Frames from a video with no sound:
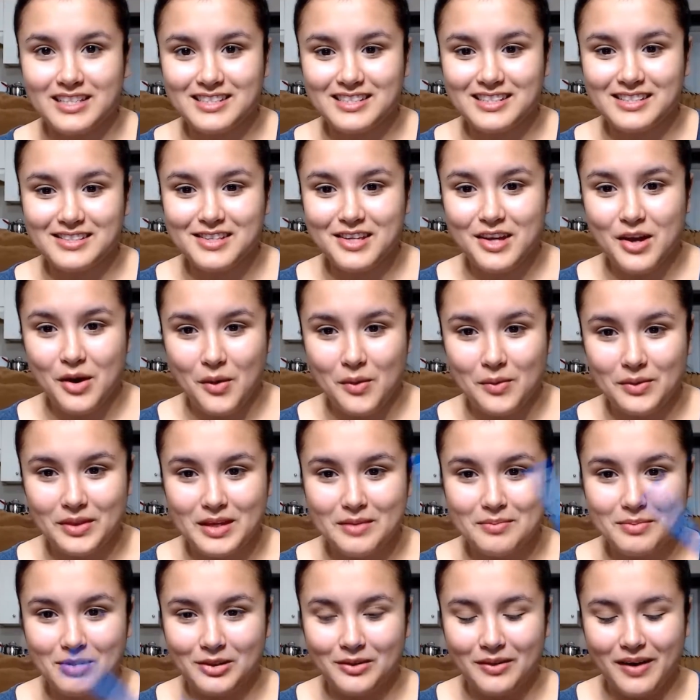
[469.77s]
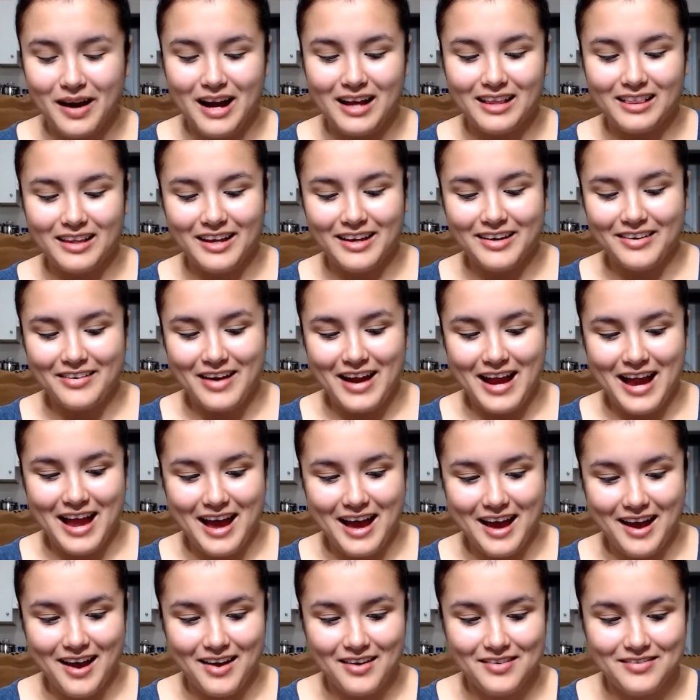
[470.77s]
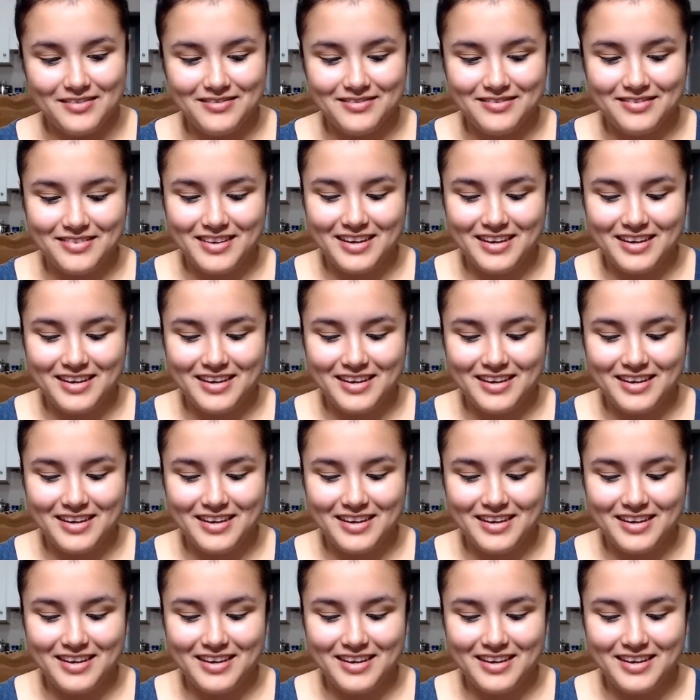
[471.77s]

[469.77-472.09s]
is the only blue eyeliner I have.